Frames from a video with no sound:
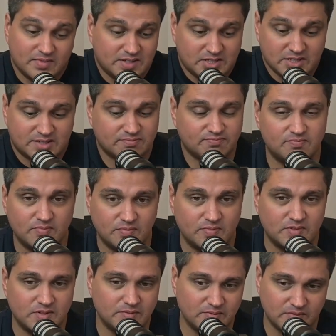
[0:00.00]
just
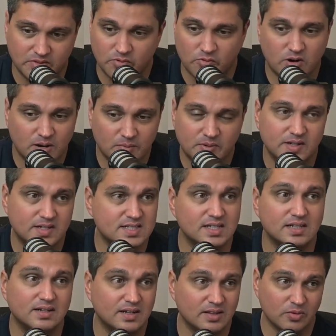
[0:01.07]
the right
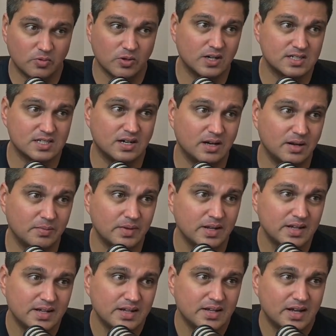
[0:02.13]
person at the right time
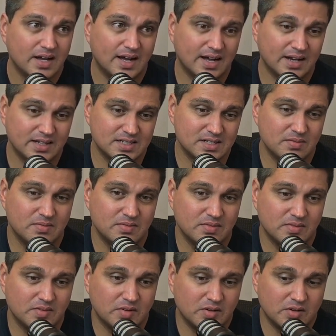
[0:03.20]
and
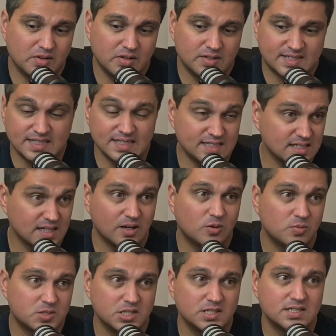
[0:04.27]
seizing that
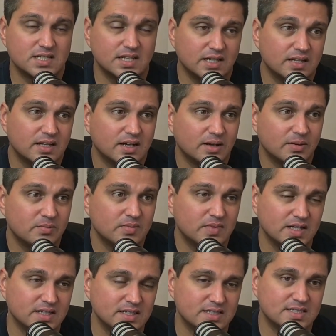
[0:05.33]
opportunity.
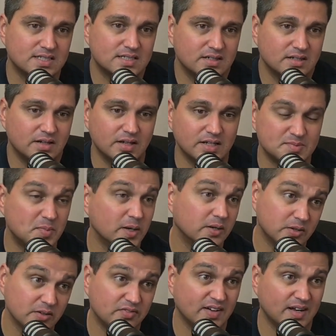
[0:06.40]
It's been a
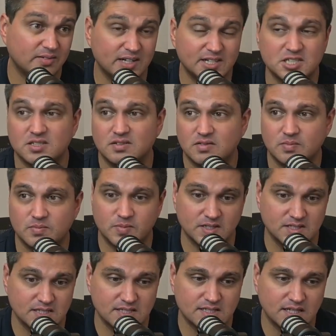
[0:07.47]
good foundation of the
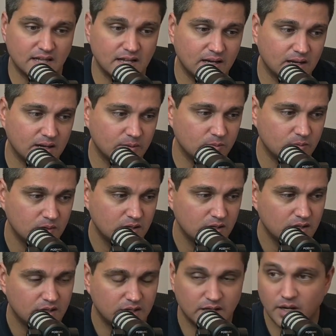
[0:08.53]
business, and then
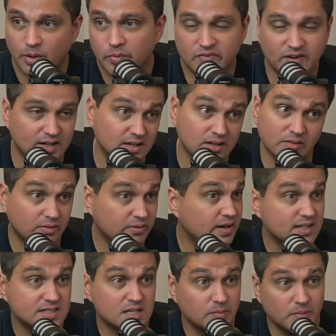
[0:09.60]
we've had other
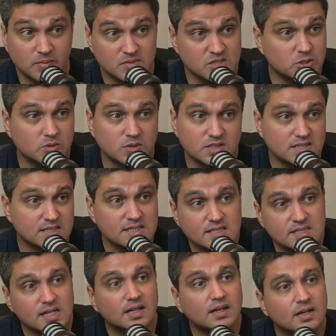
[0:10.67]
great team members join us
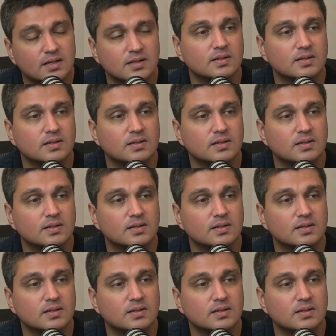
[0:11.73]
since then,